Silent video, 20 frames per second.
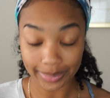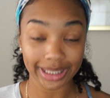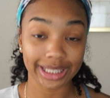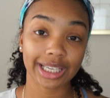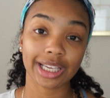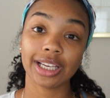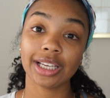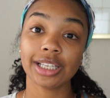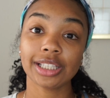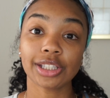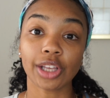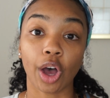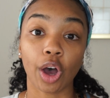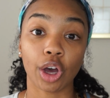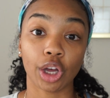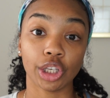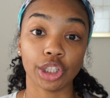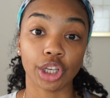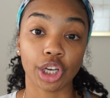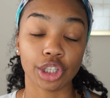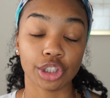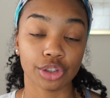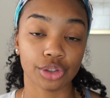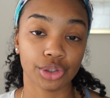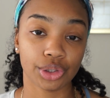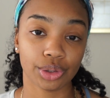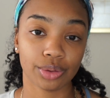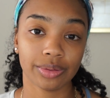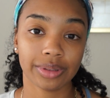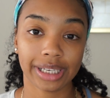Because on
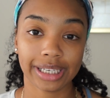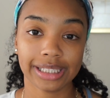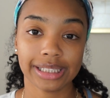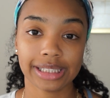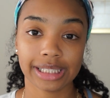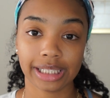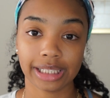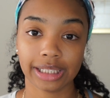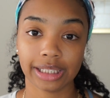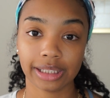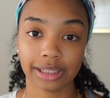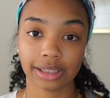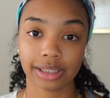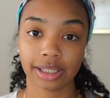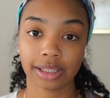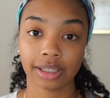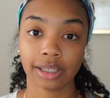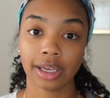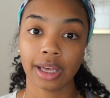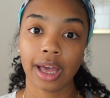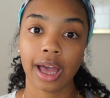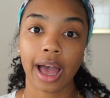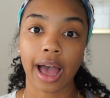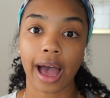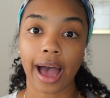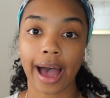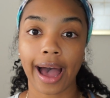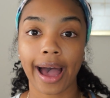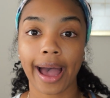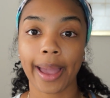June 19th,
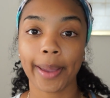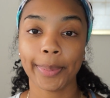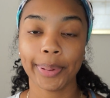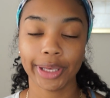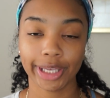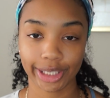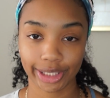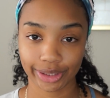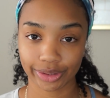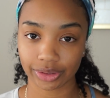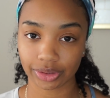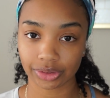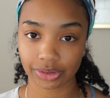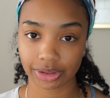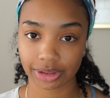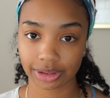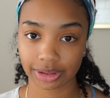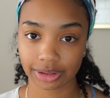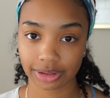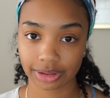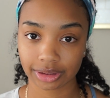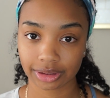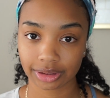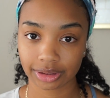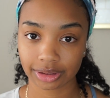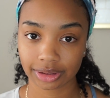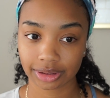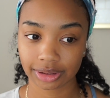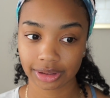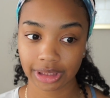I peeled.
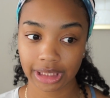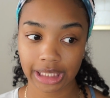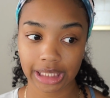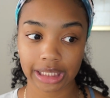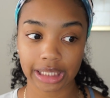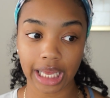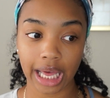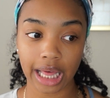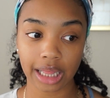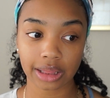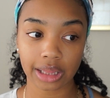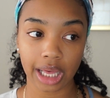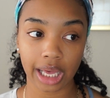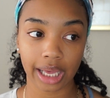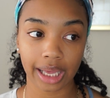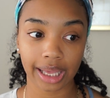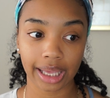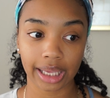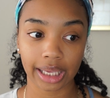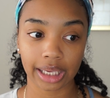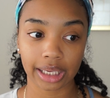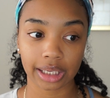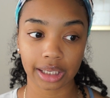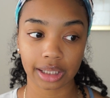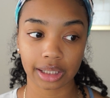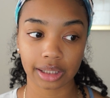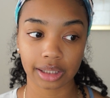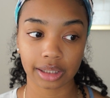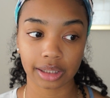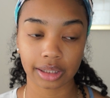Not like
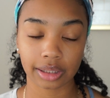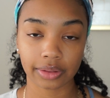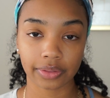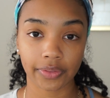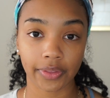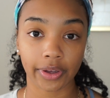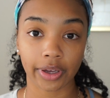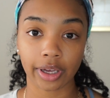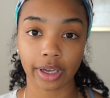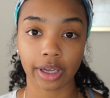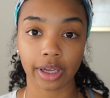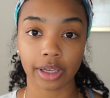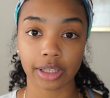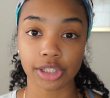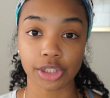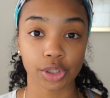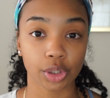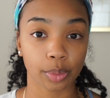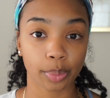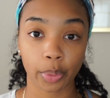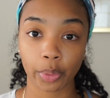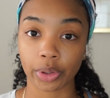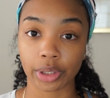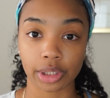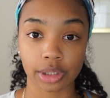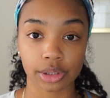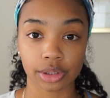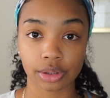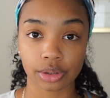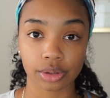the
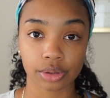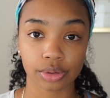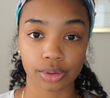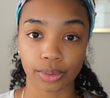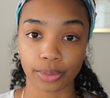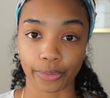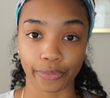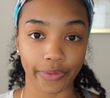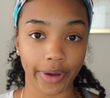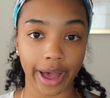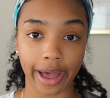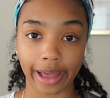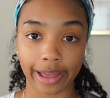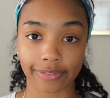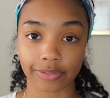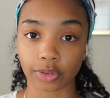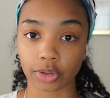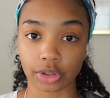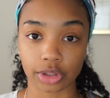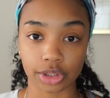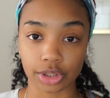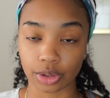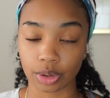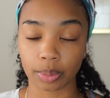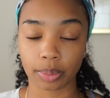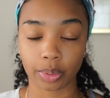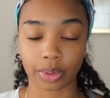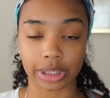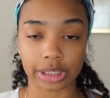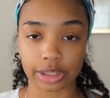0.025 or the
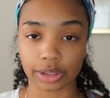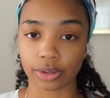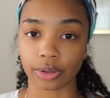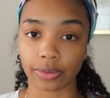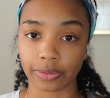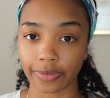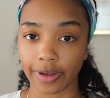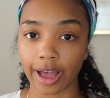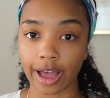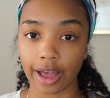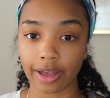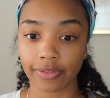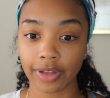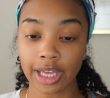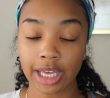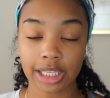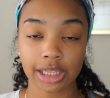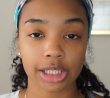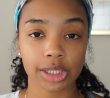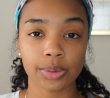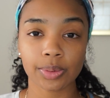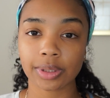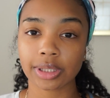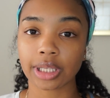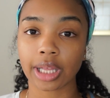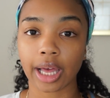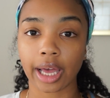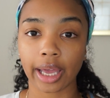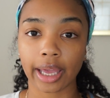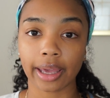0.05. This was
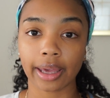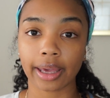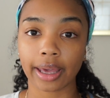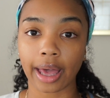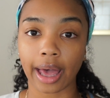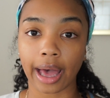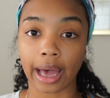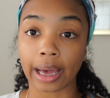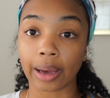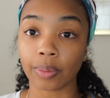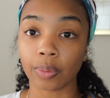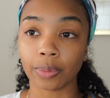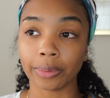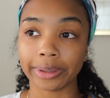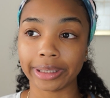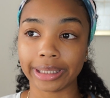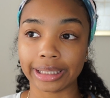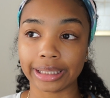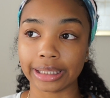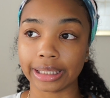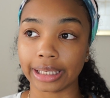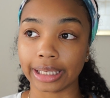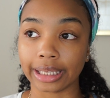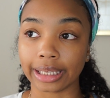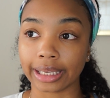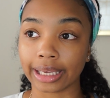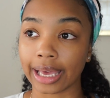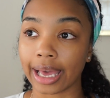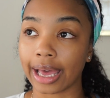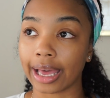like I went
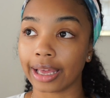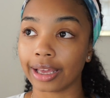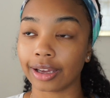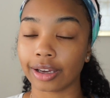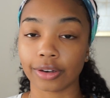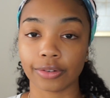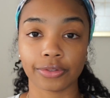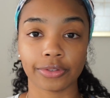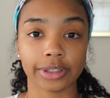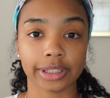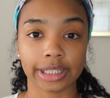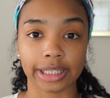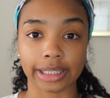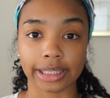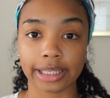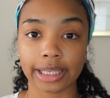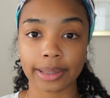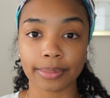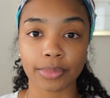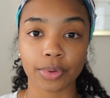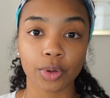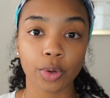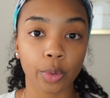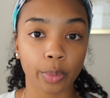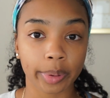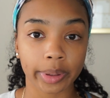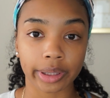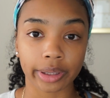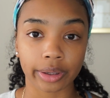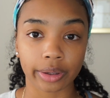and got a freaking chemical
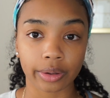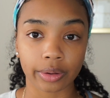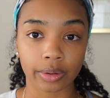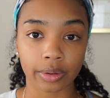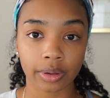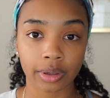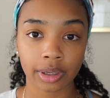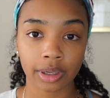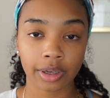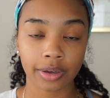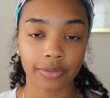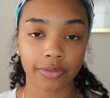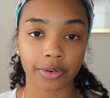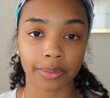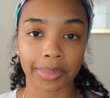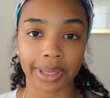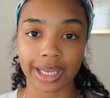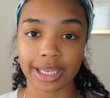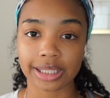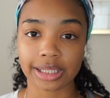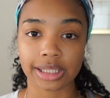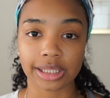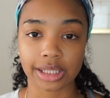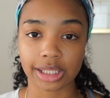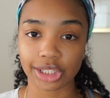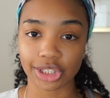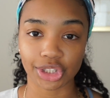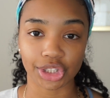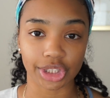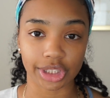peel from an
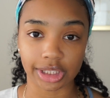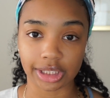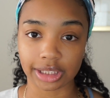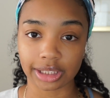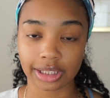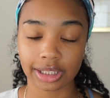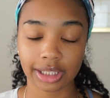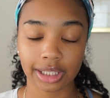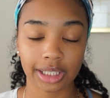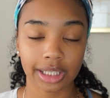esthetician,